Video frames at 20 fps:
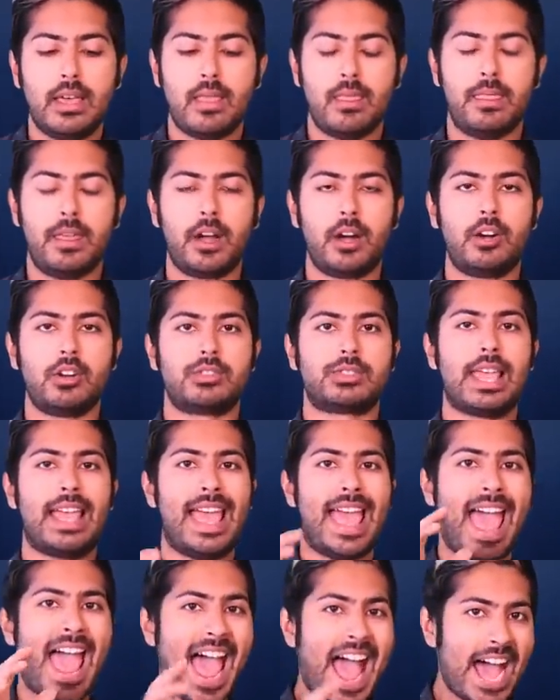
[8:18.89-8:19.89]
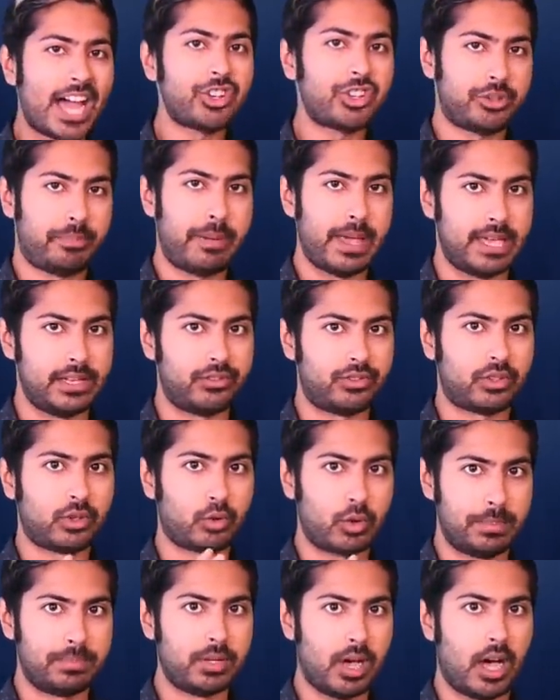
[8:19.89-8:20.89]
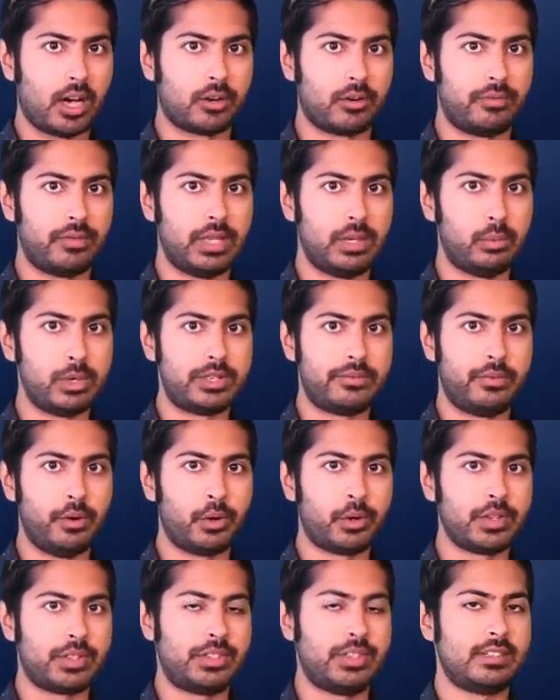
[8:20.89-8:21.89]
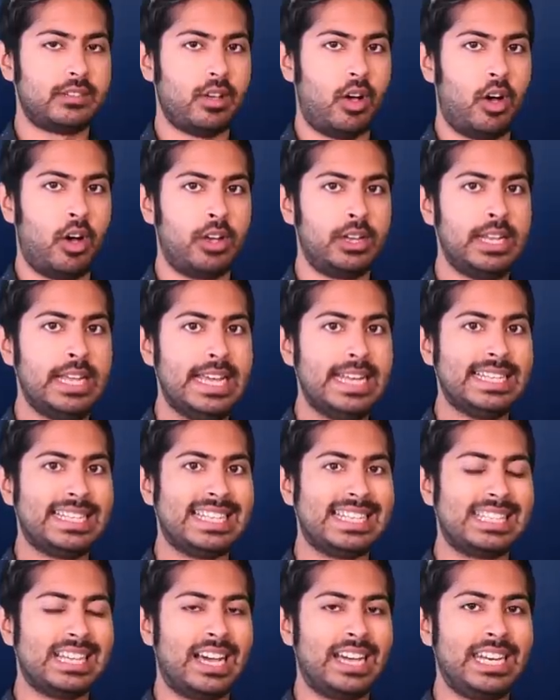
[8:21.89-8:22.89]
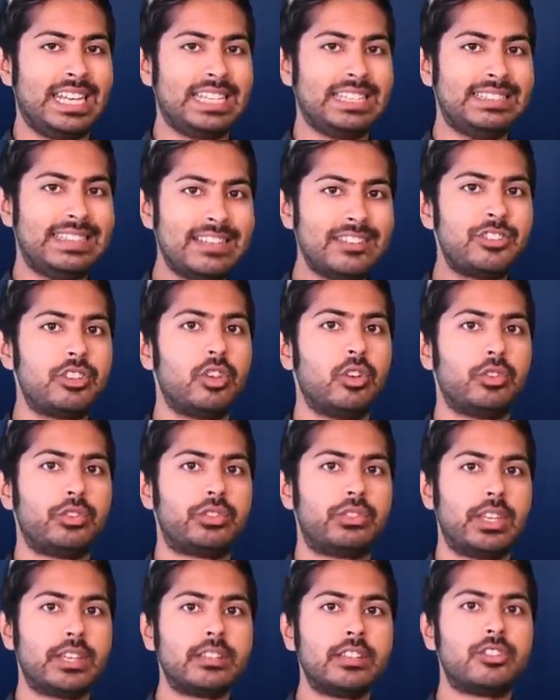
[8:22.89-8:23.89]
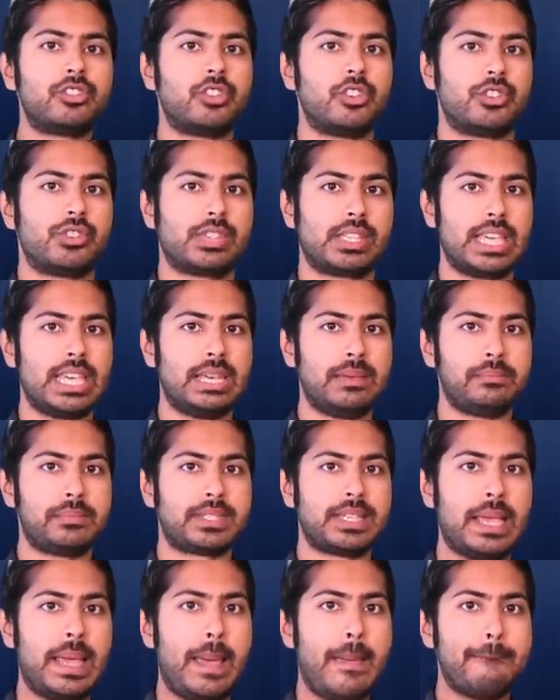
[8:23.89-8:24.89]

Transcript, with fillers: There's hash-based cryptography, which focuses on designing digital signature schemes